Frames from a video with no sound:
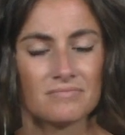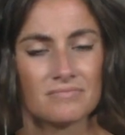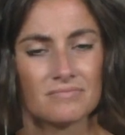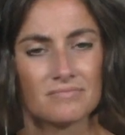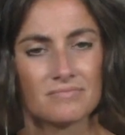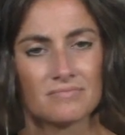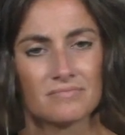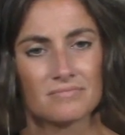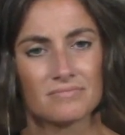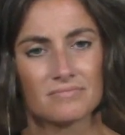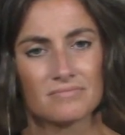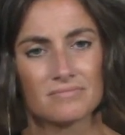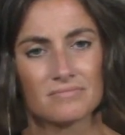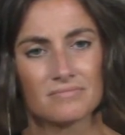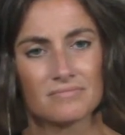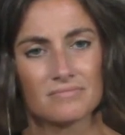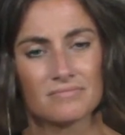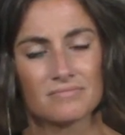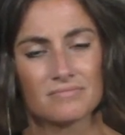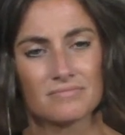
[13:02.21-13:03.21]

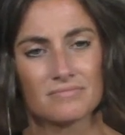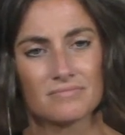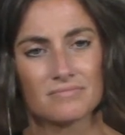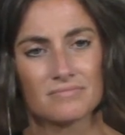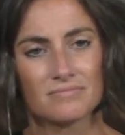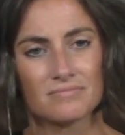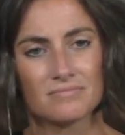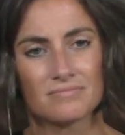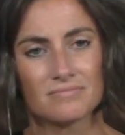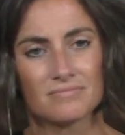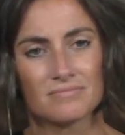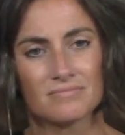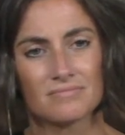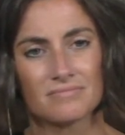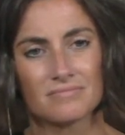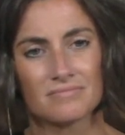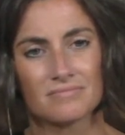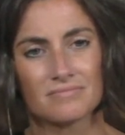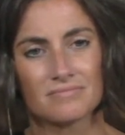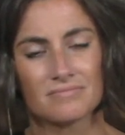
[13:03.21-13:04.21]

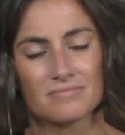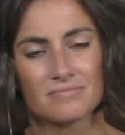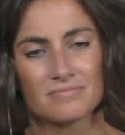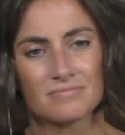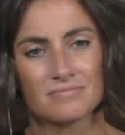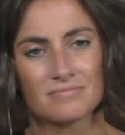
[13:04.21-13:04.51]
This person isn't speaking.